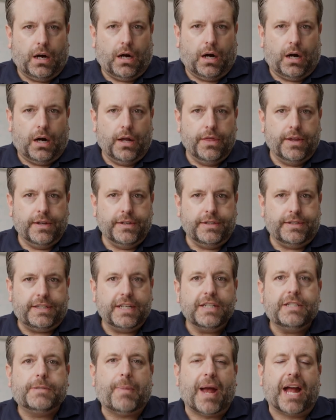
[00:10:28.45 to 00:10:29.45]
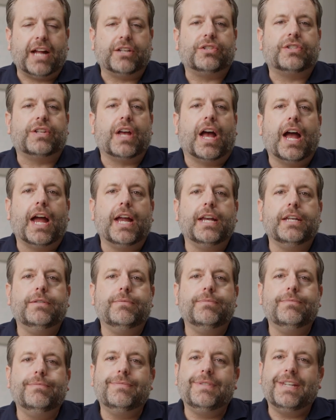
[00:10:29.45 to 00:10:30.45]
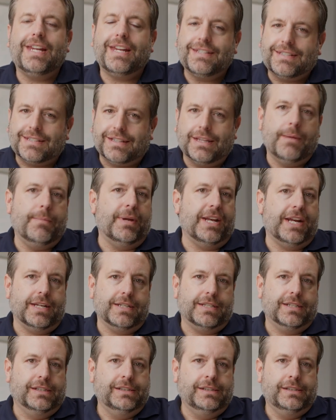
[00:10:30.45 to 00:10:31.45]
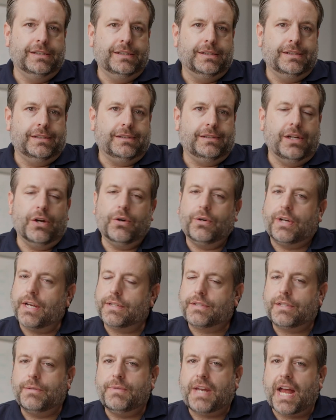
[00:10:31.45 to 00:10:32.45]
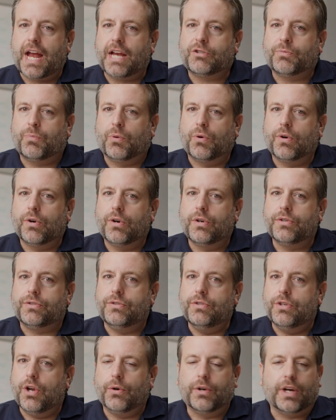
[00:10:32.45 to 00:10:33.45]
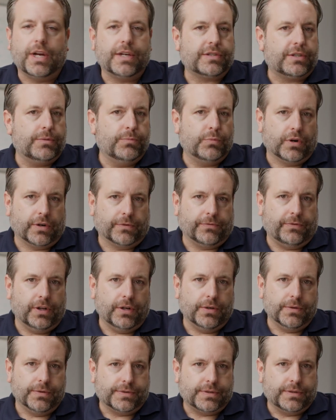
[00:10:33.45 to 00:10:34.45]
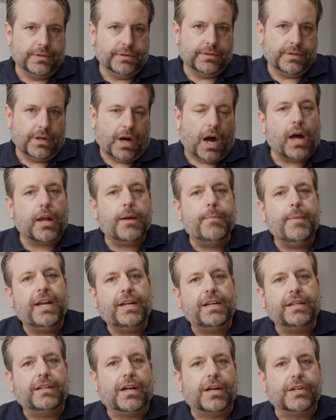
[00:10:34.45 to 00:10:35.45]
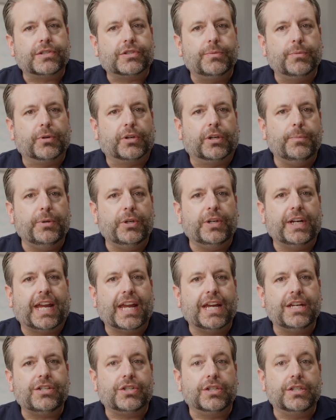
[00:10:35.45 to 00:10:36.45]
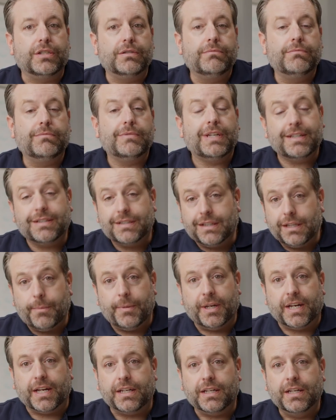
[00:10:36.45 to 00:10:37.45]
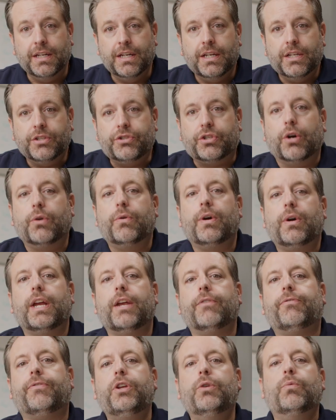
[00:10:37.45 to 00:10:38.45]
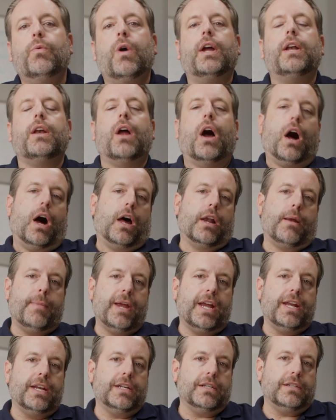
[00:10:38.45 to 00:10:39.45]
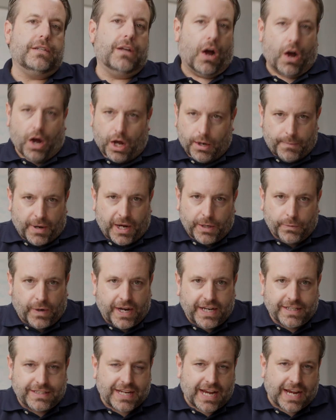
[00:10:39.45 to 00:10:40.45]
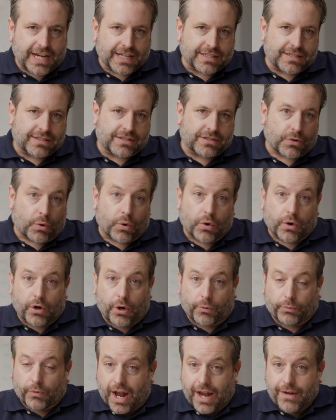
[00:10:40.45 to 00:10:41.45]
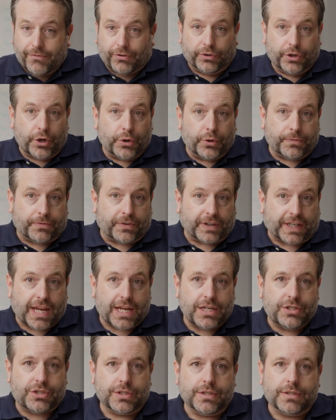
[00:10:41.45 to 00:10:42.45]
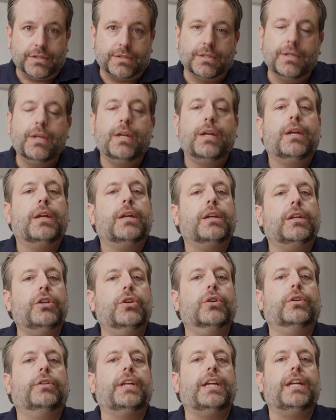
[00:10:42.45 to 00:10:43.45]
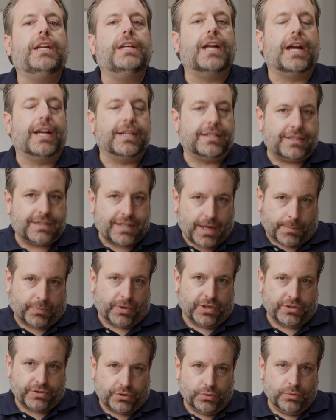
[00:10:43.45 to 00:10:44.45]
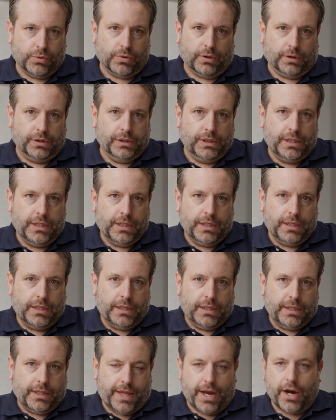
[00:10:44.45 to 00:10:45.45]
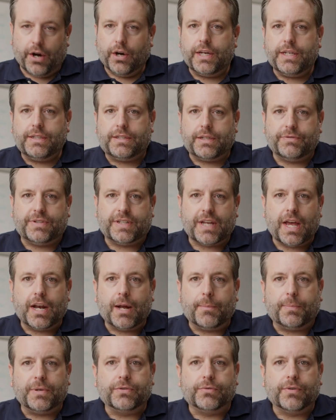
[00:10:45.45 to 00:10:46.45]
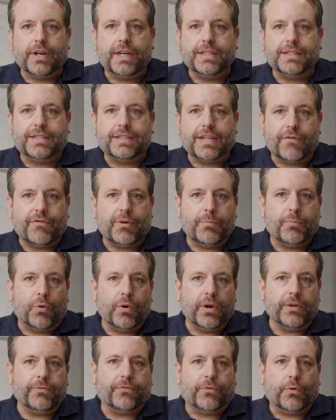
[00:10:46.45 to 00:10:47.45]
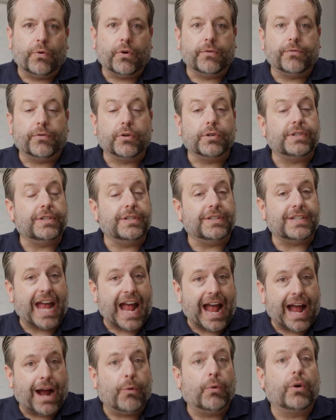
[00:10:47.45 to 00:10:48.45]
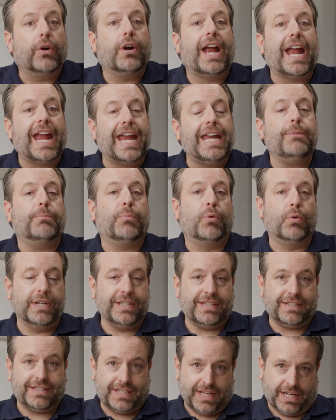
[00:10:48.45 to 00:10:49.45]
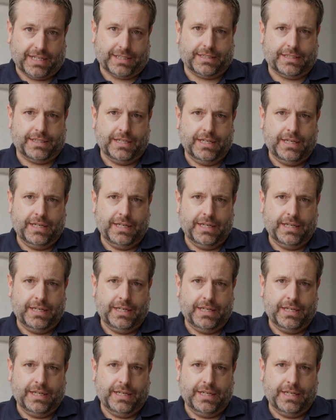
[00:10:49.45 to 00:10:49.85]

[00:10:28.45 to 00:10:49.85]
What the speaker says: On the dispatch side, it's limited. No custom dashboards, no custom workflows. Automated customer communication is limited. So if you want automated on-my-way texts or arrival notifications, you'll need a separate tool. Their ease of setup is rated 7.4 versus our 8.6.